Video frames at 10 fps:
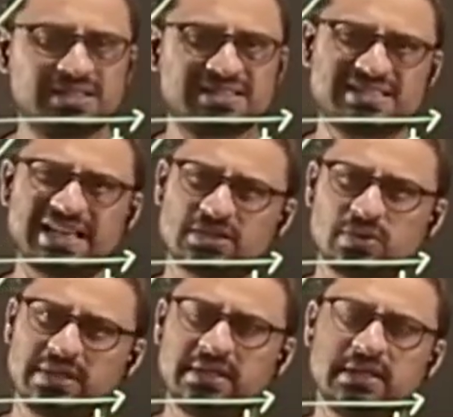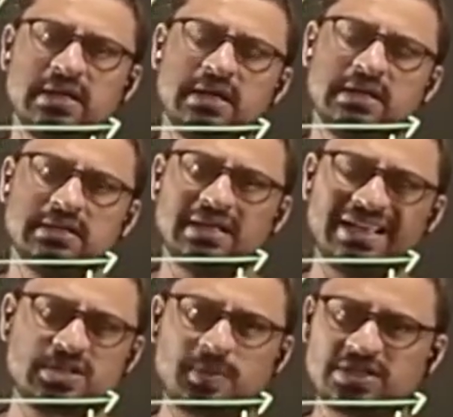this is actually
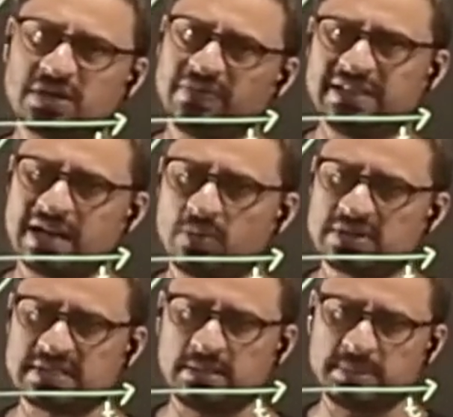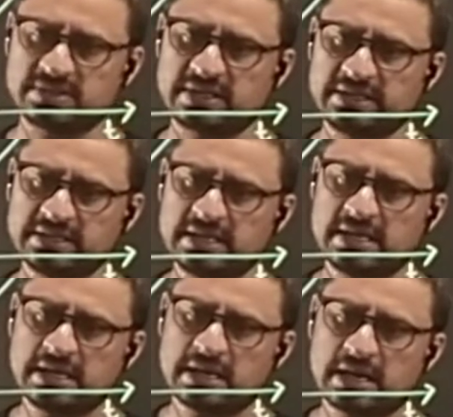the expression within our syllabus, right?
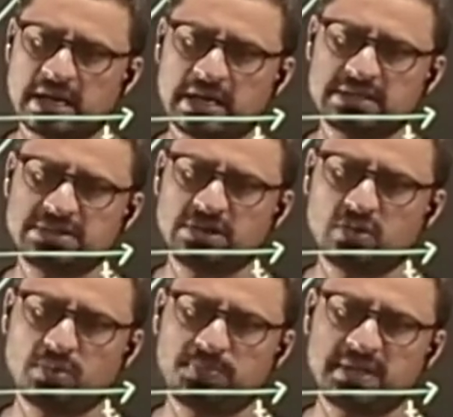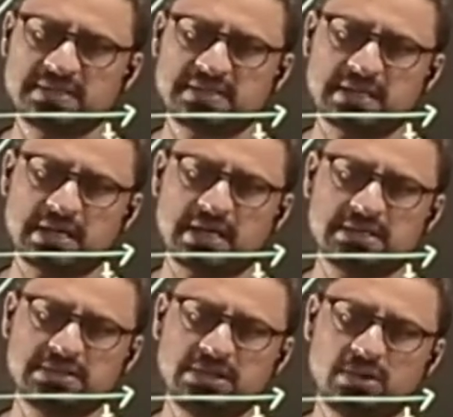R0 plus
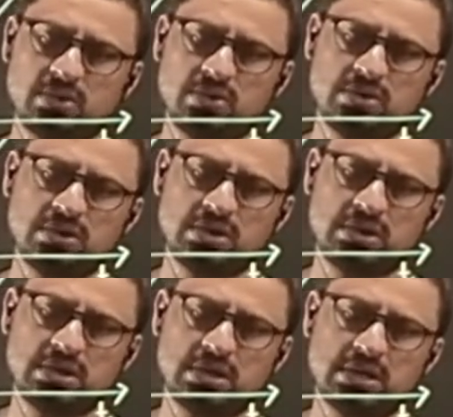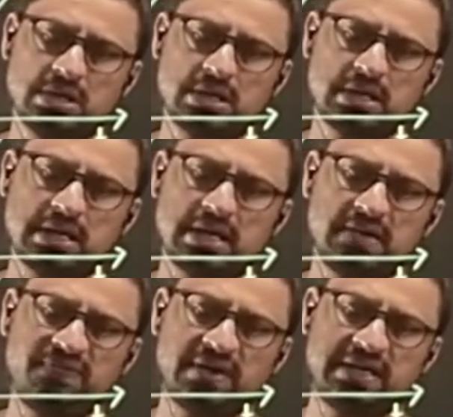R0
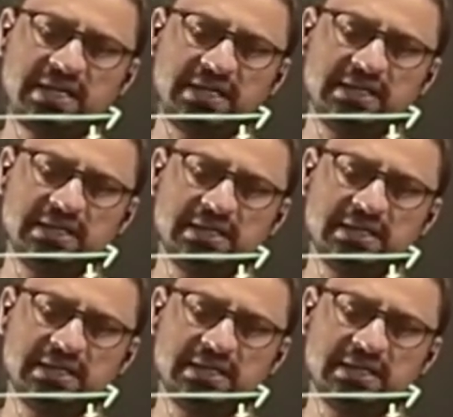alpha T.